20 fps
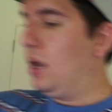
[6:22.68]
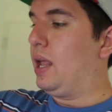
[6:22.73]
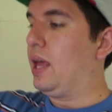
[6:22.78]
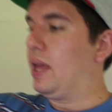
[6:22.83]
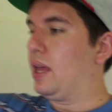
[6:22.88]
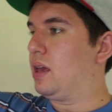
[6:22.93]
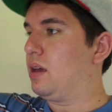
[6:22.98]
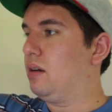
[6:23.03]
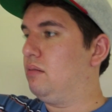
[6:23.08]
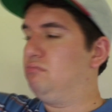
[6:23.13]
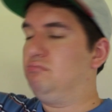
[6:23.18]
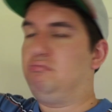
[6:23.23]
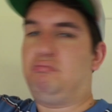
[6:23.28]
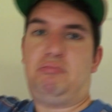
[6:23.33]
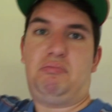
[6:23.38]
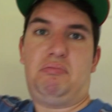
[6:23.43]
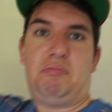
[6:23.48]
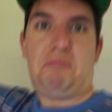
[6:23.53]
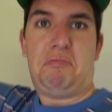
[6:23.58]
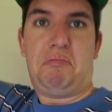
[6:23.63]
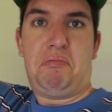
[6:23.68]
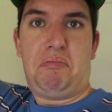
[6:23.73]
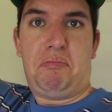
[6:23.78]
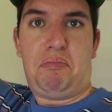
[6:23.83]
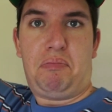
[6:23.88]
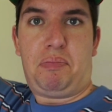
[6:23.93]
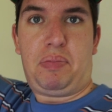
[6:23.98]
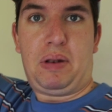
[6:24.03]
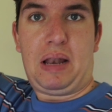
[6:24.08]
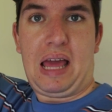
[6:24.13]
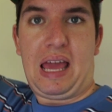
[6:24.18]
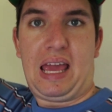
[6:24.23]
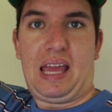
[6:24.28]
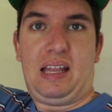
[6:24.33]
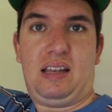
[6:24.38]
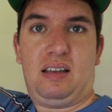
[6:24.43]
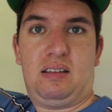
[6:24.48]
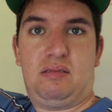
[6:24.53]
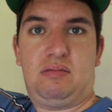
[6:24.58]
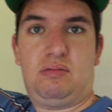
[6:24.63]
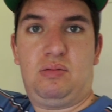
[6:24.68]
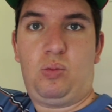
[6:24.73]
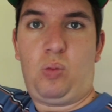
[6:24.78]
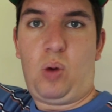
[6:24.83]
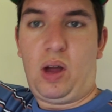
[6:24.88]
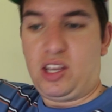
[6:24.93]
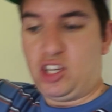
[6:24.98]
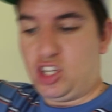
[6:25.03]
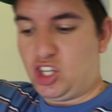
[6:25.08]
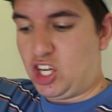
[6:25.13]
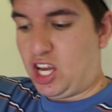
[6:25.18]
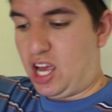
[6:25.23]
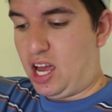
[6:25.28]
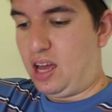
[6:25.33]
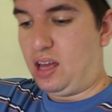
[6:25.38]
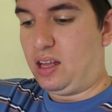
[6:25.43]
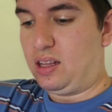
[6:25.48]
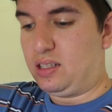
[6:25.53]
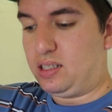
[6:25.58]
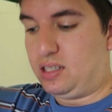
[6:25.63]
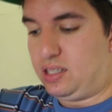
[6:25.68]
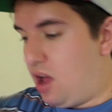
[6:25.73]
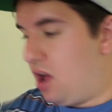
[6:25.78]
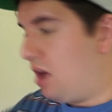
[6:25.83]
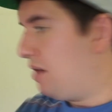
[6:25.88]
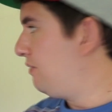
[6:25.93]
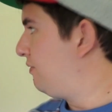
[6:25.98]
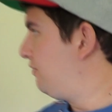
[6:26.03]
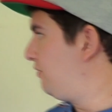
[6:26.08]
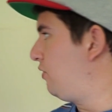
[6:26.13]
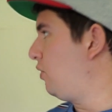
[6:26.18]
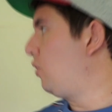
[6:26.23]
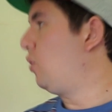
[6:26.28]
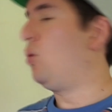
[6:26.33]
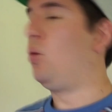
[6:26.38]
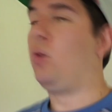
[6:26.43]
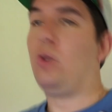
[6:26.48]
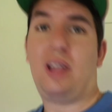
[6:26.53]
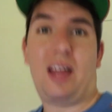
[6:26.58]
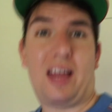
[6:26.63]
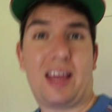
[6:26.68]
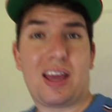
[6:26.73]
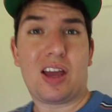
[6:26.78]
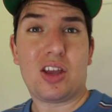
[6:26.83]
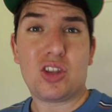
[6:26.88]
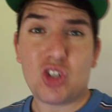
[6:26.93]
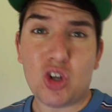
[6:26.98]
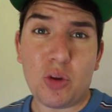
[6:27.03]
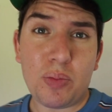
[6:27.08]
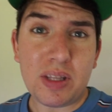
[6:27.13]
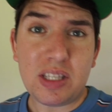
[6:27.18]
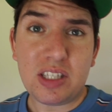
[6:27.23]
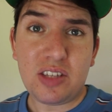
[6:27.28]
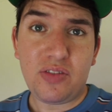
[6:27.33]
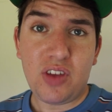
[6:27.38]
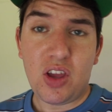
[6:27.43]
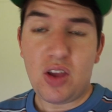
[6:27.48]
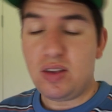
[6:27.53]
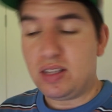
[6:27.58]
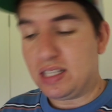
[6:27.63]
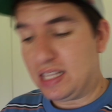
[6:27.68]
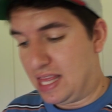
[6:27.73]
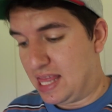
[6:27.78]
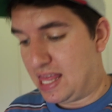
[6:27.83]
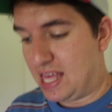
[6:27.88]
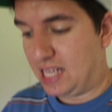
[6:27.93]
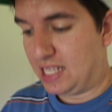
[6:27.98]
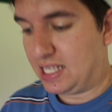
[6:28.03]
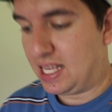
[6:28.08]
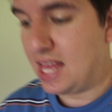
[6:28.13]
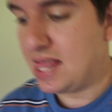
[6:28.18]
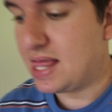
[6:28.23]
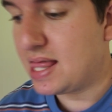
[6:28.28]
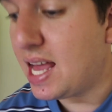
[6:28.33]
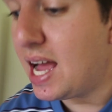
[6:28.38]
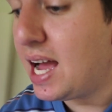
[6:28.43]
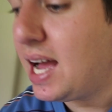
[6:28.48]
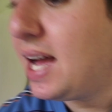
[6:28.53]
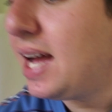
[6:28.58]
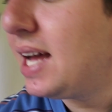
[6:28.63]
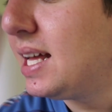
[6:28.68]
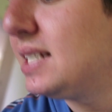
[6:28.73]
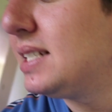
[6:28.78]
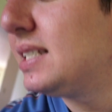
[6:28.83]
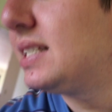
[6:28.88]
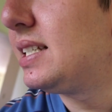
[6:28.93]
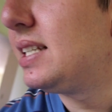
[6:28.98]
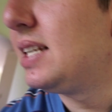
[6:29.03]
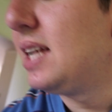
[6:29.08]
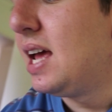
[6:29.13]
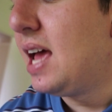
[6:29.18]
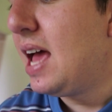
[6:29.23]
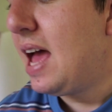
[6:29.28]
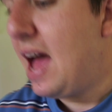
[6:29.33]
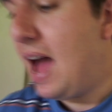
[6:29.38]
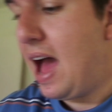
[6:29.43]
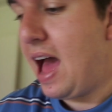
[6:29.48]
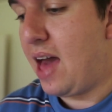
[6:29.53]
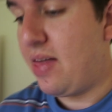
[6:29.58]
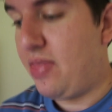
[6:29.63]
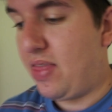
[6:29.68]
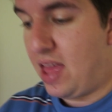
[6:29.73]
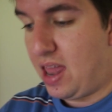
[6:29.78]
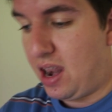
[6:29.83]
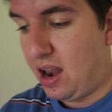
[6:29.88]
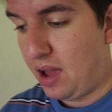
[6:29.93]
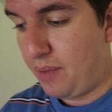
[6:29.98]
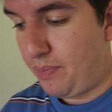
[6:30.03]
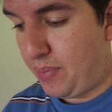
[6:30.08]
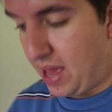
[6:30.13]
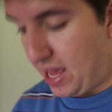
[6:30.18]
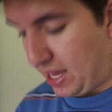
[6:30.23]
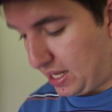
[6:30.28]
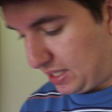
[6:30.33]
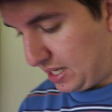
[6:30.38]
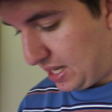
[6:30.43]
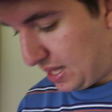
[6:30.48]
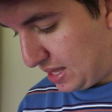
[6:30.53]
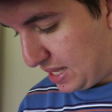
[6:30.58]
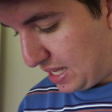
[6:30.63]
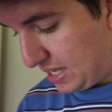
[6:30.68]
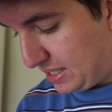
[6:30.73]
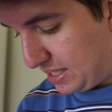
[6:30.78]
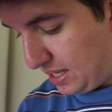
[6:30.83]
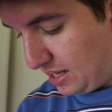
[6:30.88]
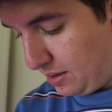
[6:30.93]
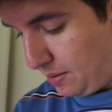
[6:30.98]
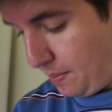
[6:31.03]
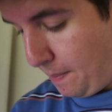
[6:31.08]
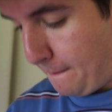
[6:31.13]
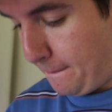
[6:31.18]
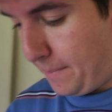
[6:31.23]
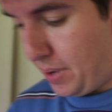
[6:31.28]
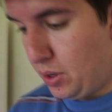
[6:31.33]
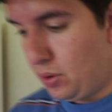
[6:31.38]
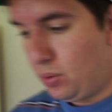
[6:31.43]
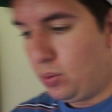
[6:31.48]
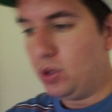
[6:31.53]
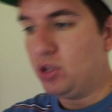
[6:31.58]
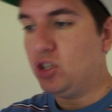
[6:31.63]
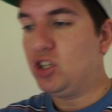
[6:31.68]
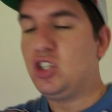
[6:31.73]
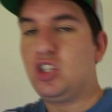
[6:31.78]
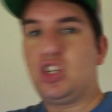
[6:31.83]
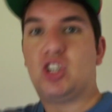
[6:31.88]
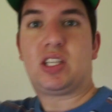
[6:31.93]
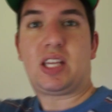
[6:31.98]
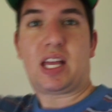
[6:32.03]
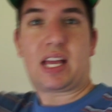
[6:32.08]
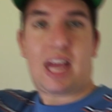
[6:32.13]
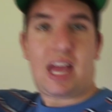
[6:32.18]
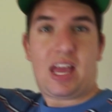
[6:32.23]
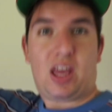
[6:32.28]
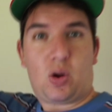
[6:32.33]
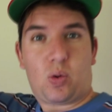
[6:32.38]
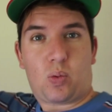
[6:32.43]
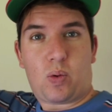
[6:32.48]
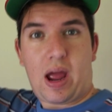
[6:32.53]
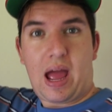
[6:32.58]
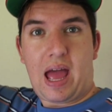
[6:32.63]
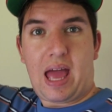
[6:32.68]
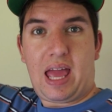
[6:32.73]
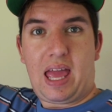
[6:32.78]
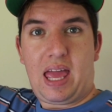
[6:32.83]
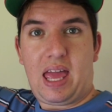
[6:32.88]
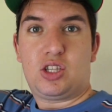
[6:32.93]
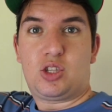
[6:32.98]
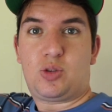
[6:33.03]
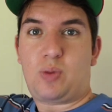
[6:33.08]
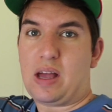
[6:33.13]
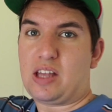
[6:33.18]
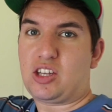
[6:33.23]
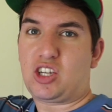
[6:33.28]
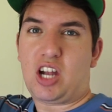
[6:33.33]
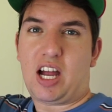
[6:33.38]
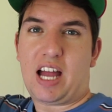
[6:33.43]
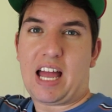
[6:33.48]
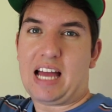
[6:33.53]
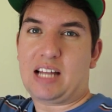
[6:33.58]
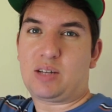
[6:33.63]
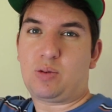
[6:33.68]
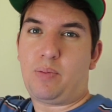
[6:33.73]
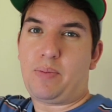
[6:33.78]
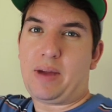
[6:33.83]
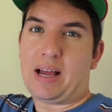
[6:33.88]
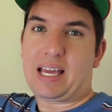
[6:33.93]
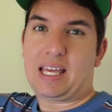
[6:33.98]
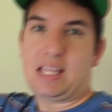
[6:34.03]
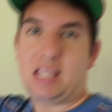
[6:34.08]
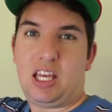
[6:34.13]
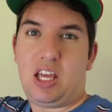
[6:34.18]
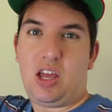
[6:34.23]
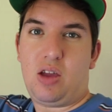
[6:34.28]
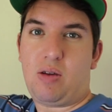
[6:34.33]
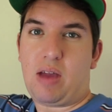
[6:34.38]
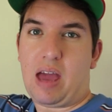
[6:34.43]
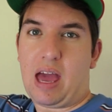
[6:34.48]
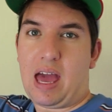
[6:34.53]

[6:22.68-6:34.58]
like plain white shirt for like job interviews and things like that. And then I picked this up which is just like a grey sweatshirt. I had one back in the